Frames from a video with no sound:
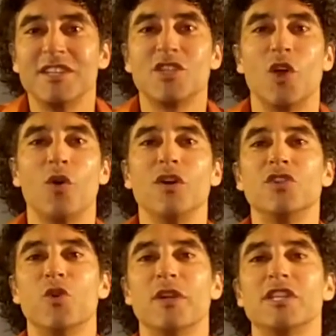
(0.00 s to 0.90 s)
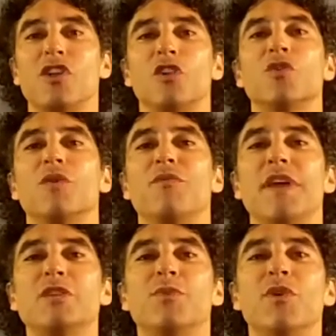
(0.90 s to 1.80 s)
So join us also on
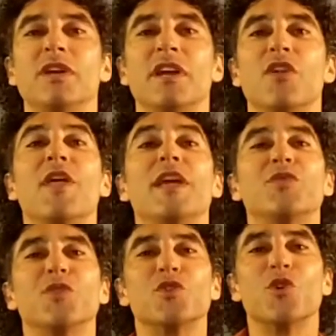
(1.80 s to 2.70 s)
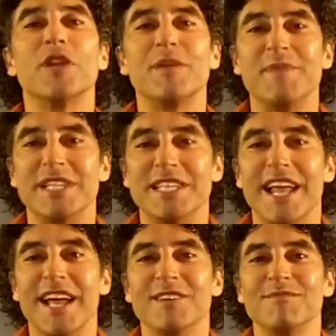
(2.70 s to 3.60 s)
Facebook. Thanks for joining me
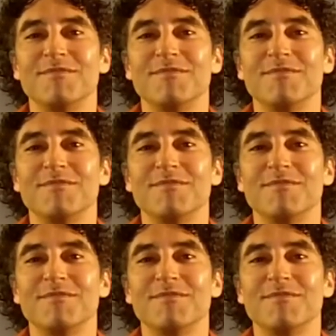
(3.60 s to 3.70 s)
today.